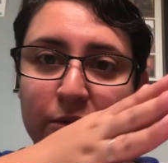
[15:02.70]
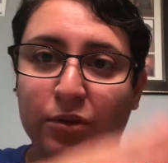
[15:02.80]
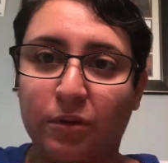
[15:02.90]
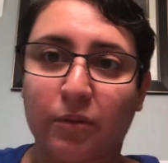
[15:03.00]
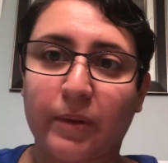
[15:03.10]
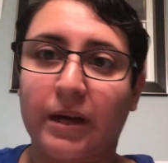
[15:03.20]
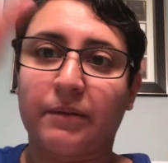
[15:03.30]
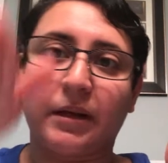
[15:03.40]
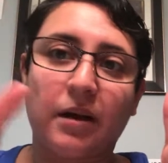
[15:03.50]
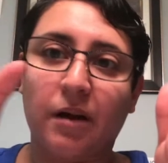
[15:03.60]
circle
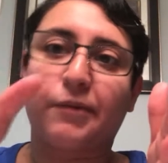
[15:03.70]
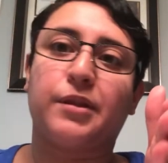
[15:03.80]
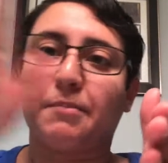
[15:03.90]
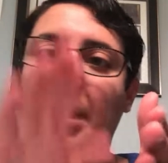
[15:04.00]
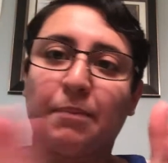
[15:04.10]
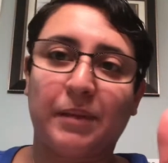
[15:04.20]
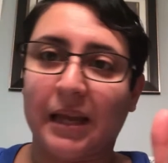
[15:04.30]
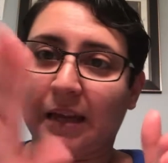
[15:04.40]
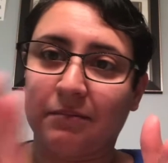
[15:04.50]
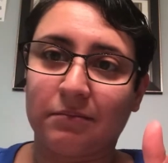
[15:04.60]
around and cover the my
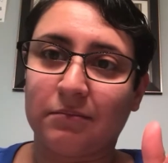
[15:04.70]
plate.